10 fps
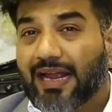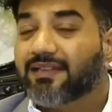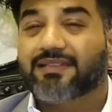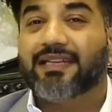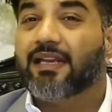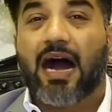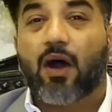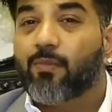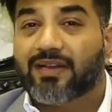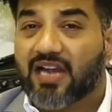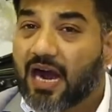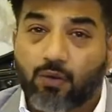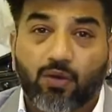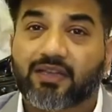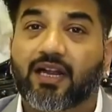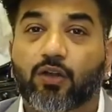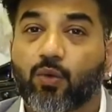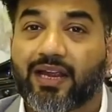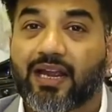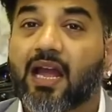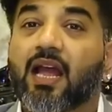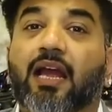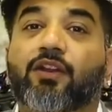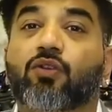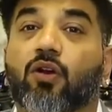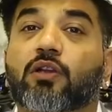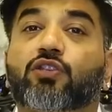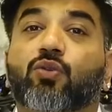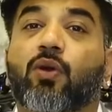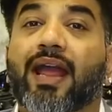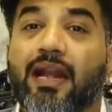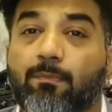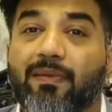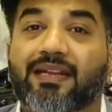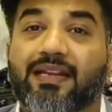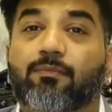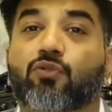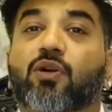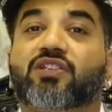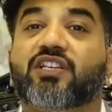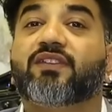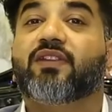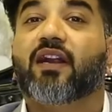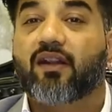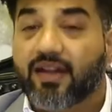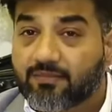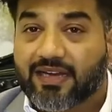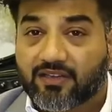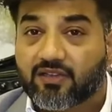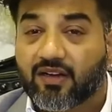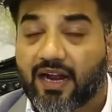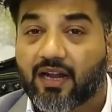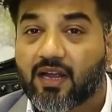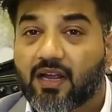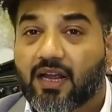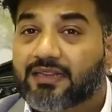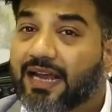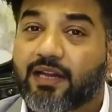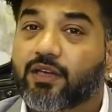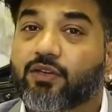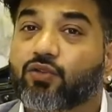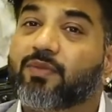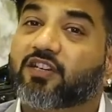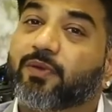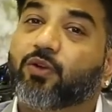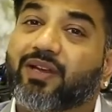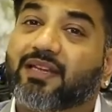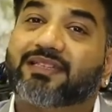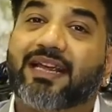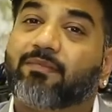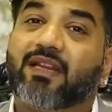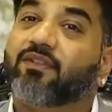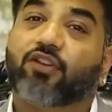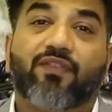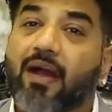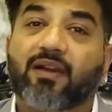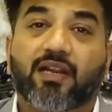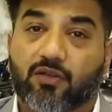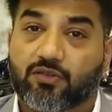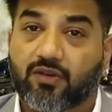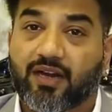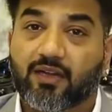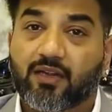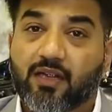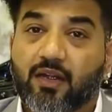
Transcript: and see how much hard work they are doing and you are also helping them to achieve their dreams actually, right? Then you must be doing the same thing with your family also, right?